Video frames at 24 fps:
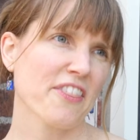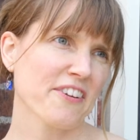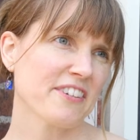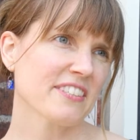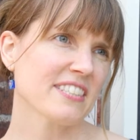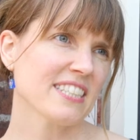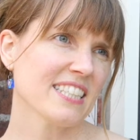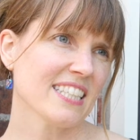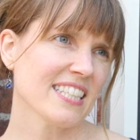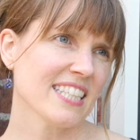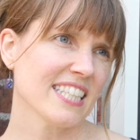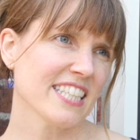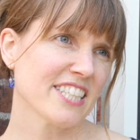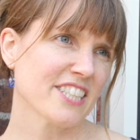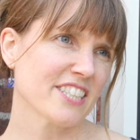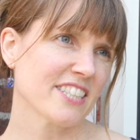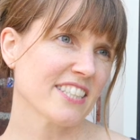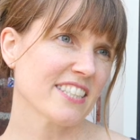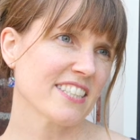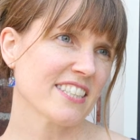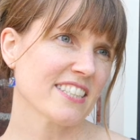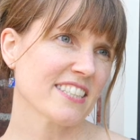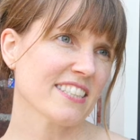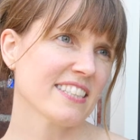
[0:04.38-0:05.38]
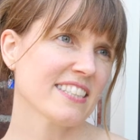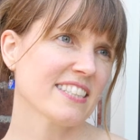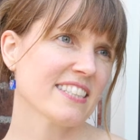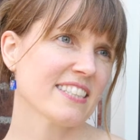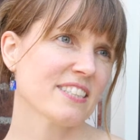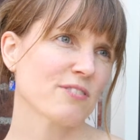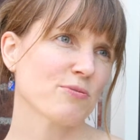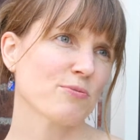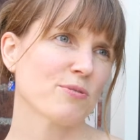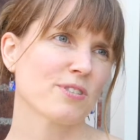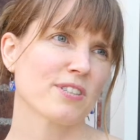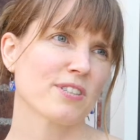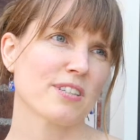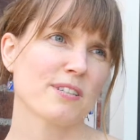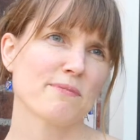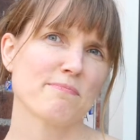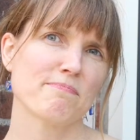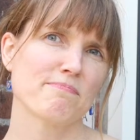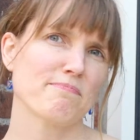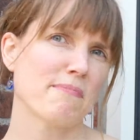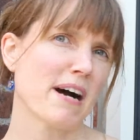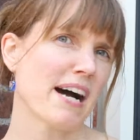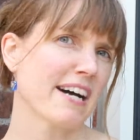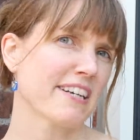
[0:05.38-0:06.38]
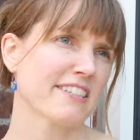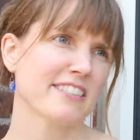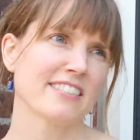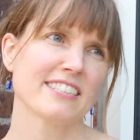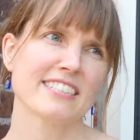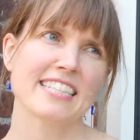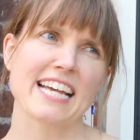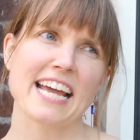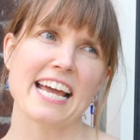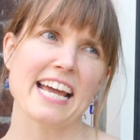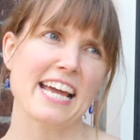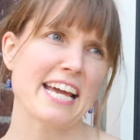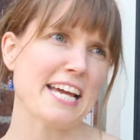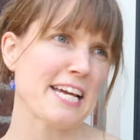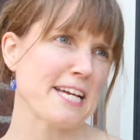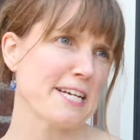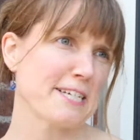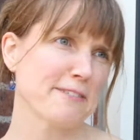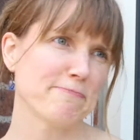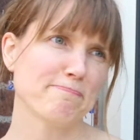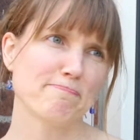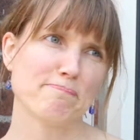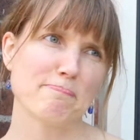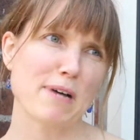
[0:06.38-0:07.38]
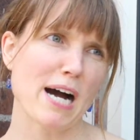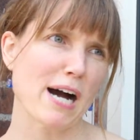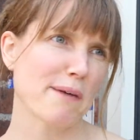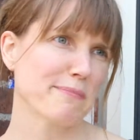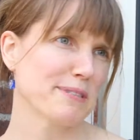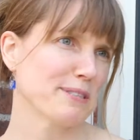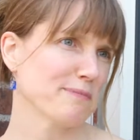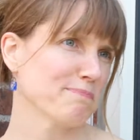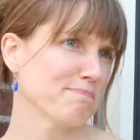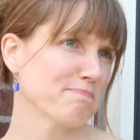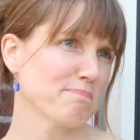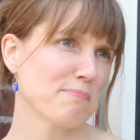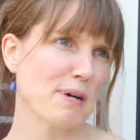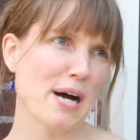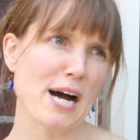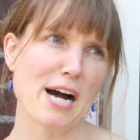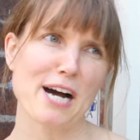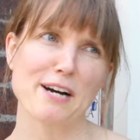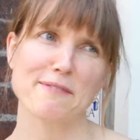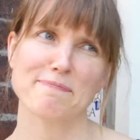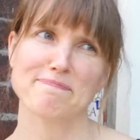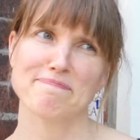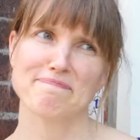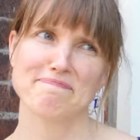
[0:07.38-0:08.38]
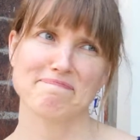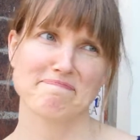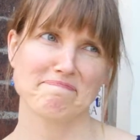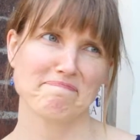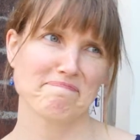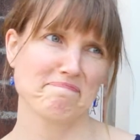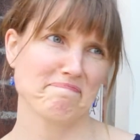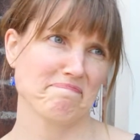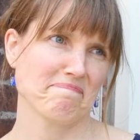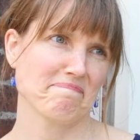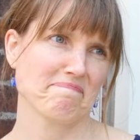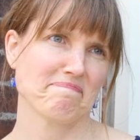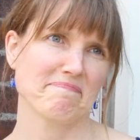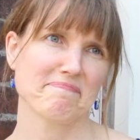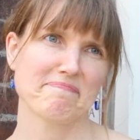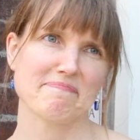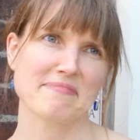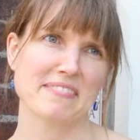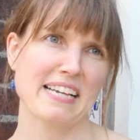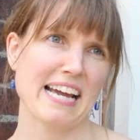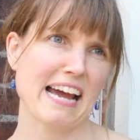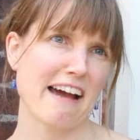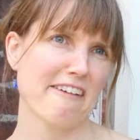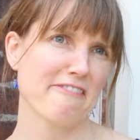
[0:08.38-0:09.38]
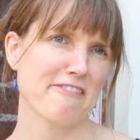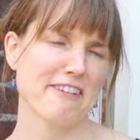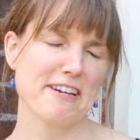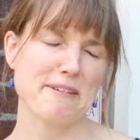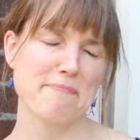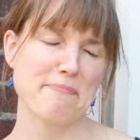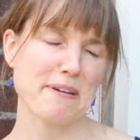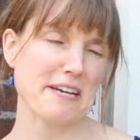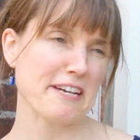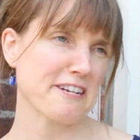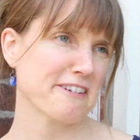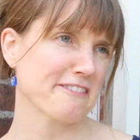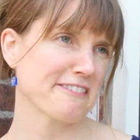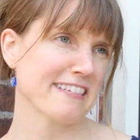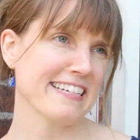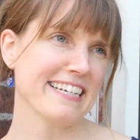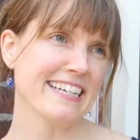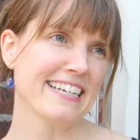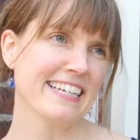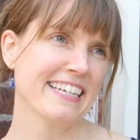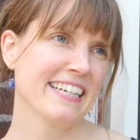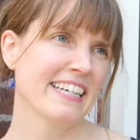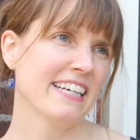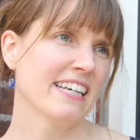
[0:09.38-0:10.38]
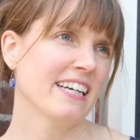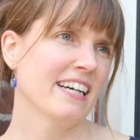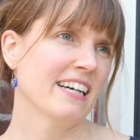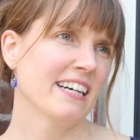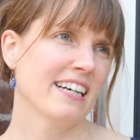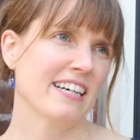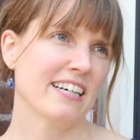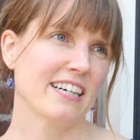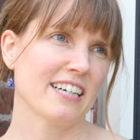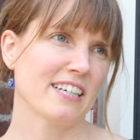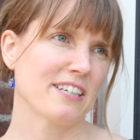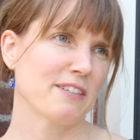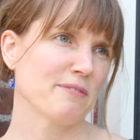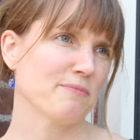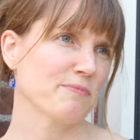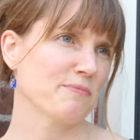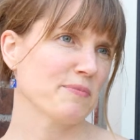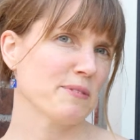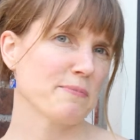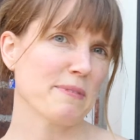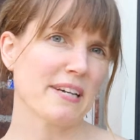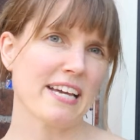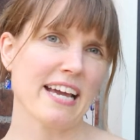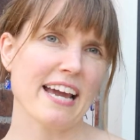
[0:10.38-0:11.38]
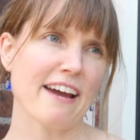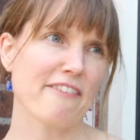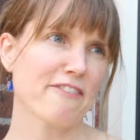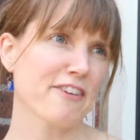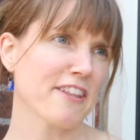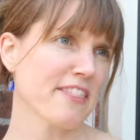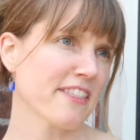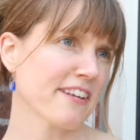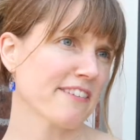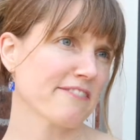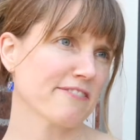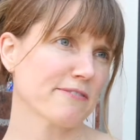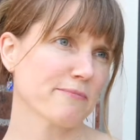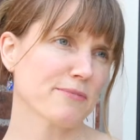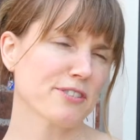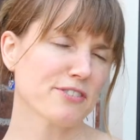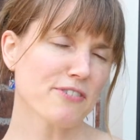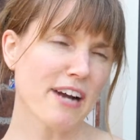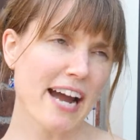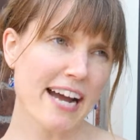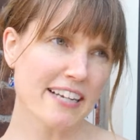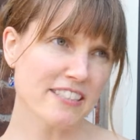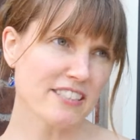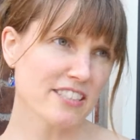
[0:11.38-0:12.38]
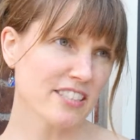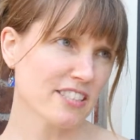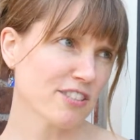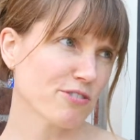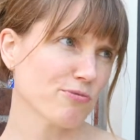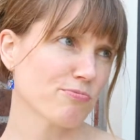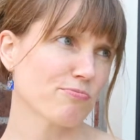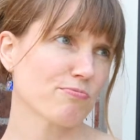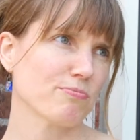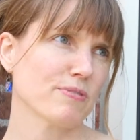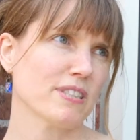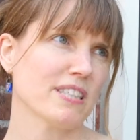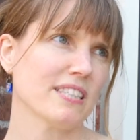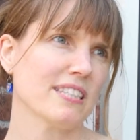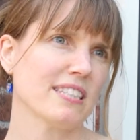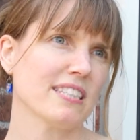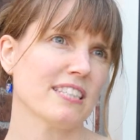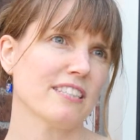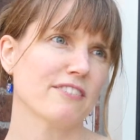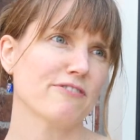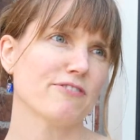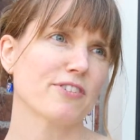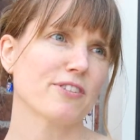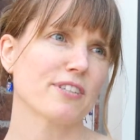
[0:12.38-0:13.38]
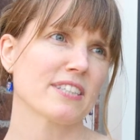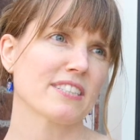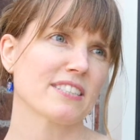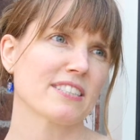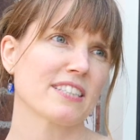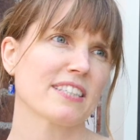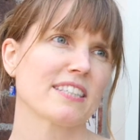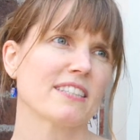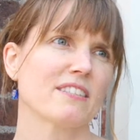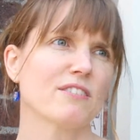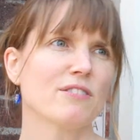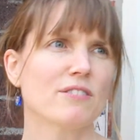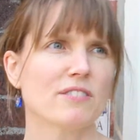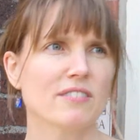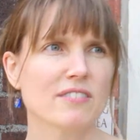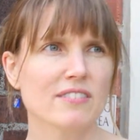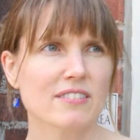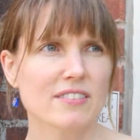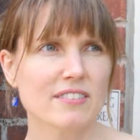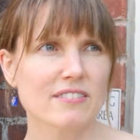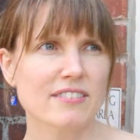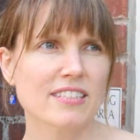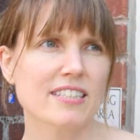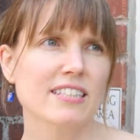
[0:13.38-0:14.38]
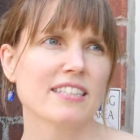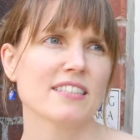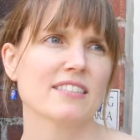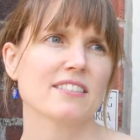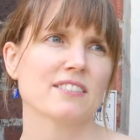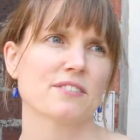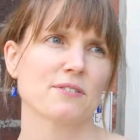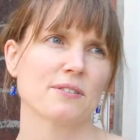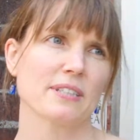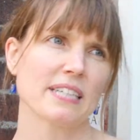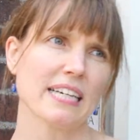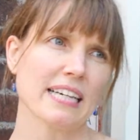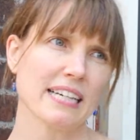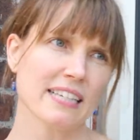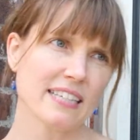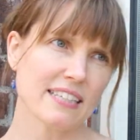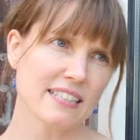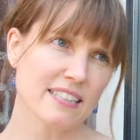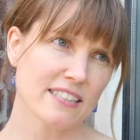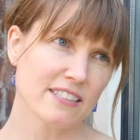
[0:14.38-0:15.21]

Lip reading: 13 years. We're a modern day mom and pop cafe bakery. We make everything from scratch. We focus on local ingredients, organic